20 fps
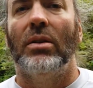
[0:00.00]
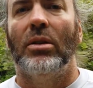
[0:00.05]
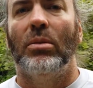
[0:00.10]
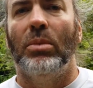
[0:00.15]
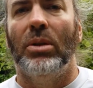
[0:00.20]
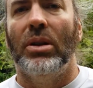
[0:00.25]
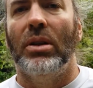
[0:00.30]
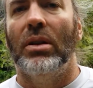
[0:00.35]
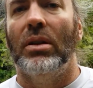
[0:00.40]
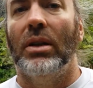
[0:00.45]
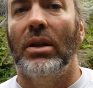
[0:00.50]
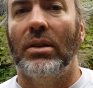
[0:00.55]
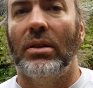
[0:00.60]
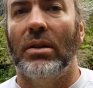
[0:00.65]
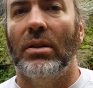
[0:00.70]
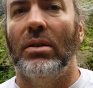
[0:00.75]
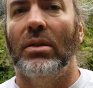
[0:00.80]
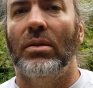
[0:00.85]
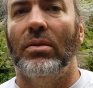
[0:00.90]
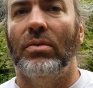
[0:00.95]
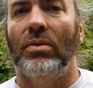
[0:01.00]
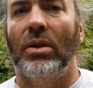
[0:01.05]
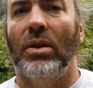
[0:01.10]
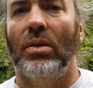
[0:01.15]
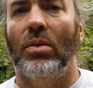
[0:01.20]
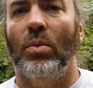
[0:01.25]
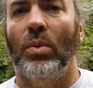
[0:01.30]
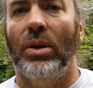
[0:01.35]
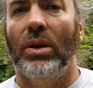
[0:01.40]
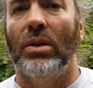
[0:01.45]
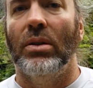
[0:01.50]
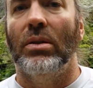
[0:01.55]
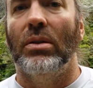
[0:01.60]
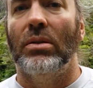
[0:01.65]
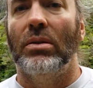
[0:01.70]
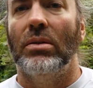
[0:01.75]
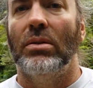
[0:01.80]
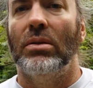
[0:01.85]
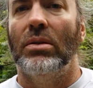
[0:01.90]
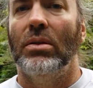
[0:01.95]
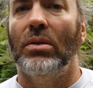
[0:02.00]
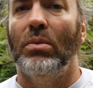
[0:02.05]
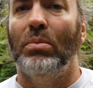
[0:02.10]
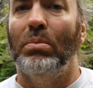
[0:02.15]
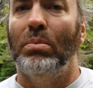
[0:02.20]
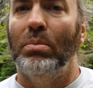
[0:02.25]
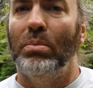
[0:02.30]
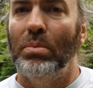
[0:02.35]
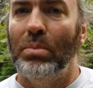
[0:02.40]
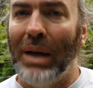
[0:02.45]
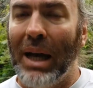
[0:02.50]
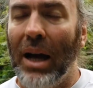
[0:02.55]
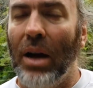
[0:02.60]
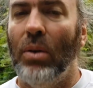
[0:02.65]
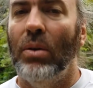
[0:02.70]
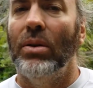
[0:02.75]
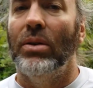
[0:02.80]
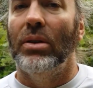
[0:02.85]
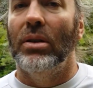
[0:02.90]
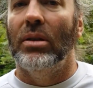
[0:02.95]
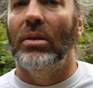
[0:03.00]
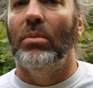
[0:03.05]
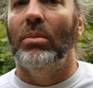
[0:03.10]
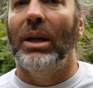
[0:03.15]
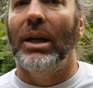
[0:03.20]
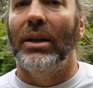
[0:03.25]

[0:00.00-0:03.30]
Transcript: to be connected to the front wheel to power them,